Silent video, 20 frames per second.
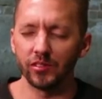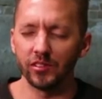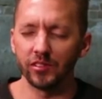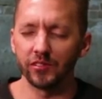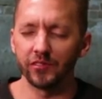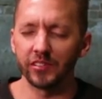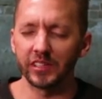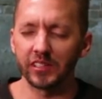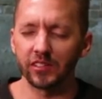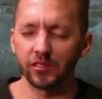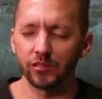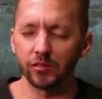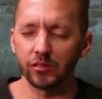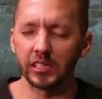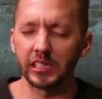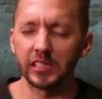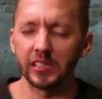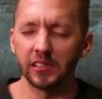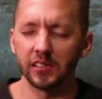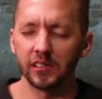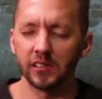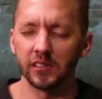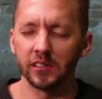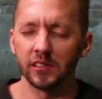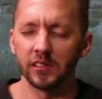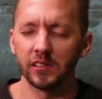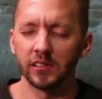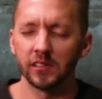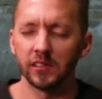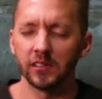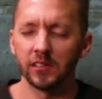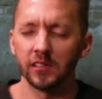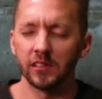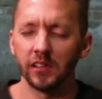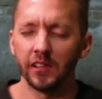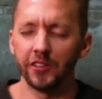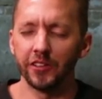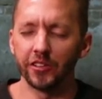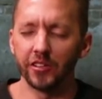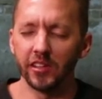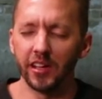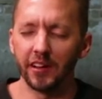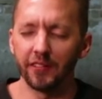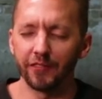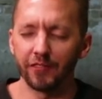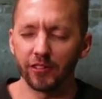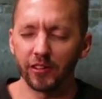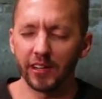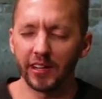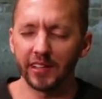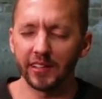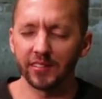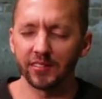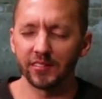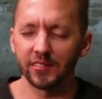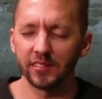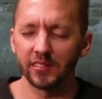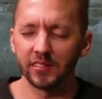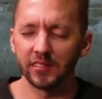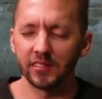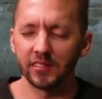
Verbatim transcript: and your victory and your love for us.